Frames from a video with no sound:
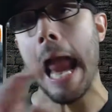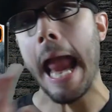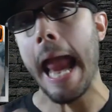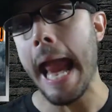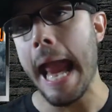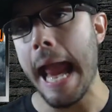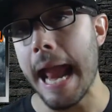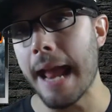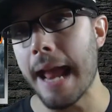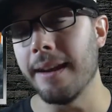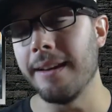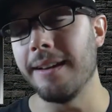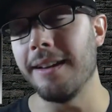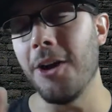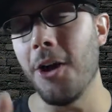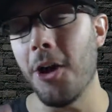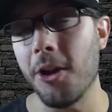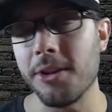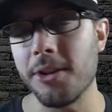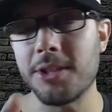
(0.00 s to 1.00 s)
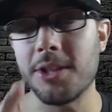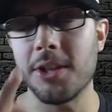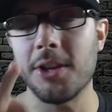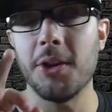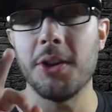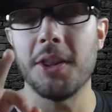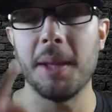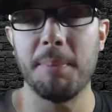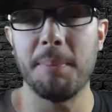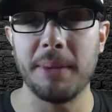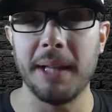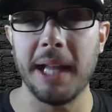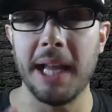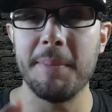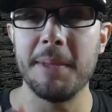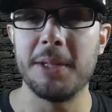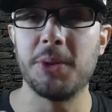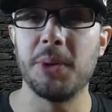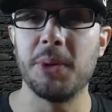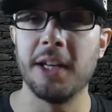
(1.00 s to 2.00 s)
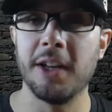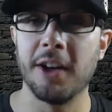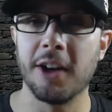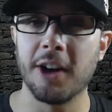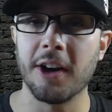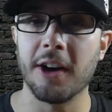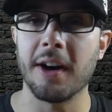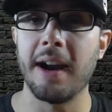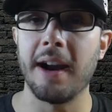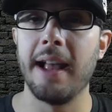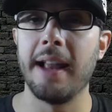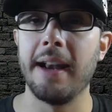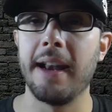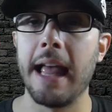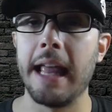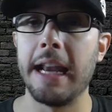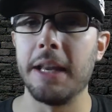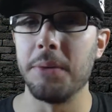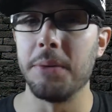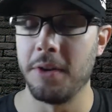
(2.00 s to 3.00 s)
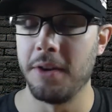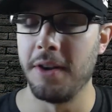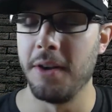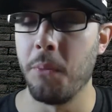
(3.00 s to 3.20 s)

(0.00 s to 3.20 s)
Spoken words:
and also the play between her and